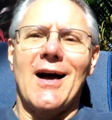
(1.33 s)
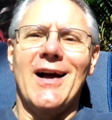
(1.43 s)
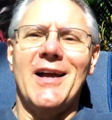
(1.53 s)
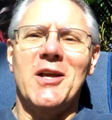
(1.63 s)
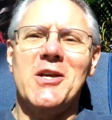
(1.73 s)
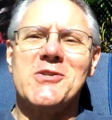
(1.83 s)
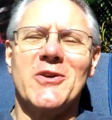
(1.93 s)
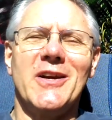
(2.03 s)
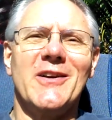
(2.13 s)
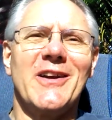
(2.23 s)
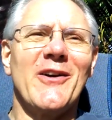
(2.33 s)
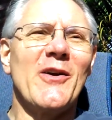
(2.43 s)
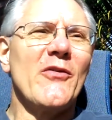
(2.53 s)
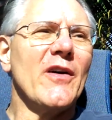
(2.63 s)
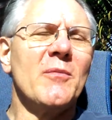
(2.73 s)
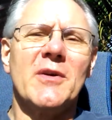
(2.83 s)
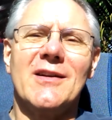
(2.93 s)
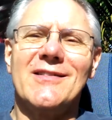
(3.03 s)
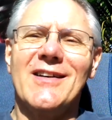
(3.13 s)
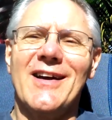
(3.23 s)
Hi, Geezer here, Kerry Feldman.